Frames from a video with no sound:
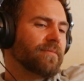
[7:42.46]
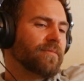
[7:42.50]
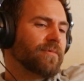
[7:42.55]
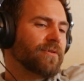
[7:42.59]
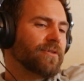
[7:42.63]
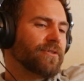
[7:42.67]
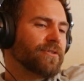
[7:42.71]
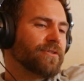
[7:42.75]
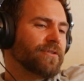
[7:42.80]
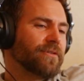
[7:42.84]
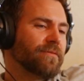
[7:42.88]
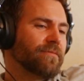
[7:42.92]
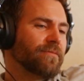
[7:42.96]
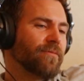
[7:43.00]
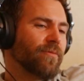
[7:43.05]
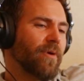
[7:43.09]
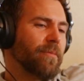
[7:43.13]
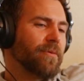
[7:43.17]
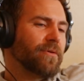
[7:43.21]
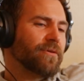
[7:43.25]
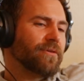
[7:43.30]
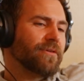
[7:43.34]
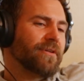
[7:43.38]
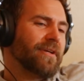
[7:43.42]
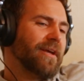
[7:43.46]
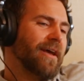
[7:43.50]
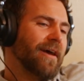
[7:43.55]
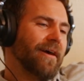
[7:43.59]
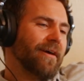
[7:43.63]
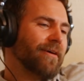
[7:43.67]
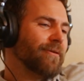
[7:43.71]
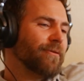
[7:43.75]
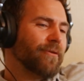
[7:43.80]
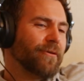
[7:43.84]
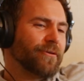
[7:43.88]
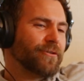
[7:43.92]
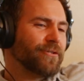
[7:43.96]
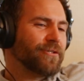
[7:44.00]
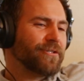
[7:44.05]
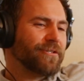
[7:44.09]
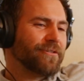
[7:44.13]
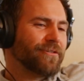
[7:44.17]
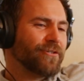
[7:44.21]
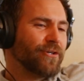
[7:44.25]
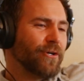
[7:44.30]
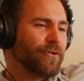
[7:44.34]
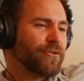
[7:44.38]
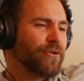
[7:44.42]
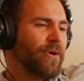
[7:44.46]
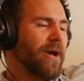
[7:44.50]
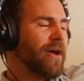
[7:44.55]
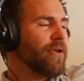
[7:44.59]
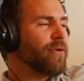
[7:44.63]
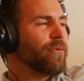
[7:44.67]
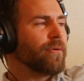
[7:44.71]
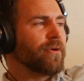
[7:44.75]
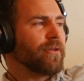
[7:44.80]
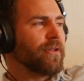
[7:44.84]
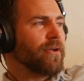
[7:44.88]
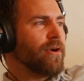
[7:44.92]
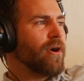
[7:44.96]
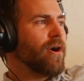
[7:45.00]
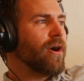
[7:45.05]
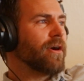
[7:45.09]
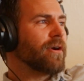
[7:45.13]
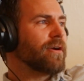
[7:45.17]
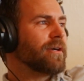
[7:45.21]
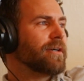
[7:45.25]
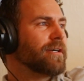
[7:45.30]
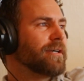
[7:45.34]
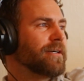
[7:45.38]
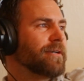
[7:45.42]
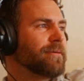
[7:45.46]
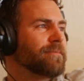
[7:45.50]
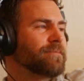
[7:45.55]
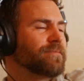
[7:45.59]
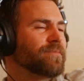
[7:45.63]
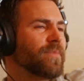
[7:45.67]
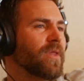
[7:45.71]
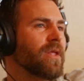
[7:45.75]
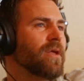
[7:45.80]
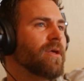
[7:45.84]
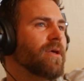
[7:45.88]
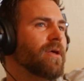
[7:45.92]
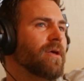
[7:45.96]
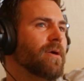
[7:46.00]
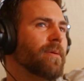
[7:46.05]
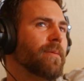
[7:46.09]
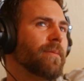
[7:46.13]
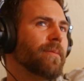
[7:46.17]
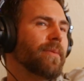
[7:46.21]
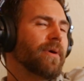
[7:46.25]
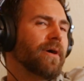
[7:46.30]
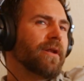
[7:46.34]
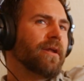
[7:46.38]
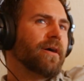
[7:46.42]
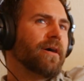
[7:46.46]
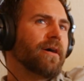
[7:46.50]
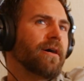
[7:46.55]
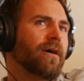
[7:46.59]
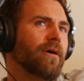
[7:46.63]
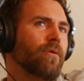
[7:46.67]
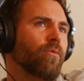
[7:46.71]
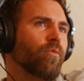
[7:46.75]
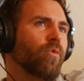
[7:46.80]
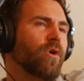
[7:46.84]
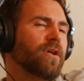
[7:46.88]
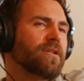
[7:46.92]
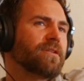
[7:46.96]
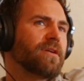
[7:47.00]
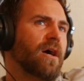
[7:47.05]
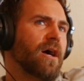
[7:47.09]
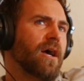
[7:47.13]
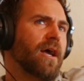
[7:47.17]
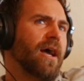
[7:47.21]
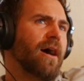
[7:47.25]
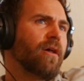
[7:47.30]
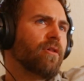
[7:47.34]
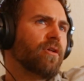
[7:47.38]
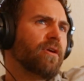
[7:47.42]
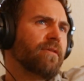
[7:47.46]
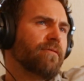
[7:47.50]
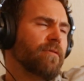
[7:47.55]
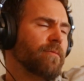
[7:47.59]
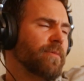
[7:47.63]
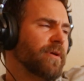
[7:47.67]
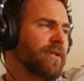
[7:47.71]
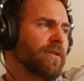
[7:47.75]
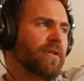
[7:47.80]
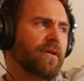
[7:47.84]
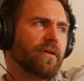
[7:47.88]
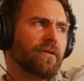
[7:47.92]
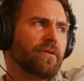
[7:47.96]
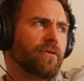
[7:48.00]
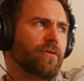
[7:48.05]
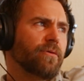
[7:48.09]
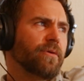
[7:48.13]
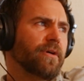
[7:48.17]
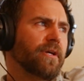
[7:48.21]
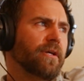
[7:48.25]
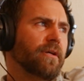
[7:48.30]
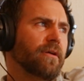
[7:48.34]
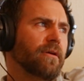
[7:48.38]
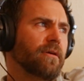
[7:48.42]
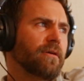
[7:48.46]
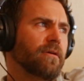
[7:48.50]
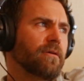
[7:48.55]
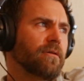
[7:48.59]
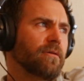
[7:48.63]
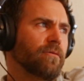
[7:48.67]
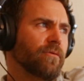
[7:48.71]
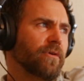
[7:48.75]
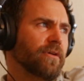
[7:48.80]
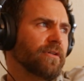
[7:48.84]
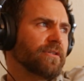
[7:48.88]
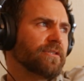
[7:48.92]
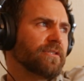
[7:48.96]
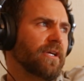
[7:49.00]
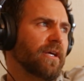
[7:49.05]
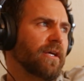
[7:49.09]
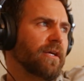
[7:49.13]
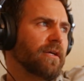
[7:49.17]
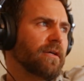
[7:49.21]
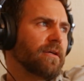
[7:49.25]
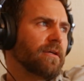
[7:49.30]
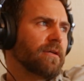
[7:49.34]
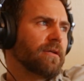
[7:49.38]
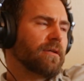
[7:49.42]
it just shows you how you really are. But what time, how long have you been doing real estate?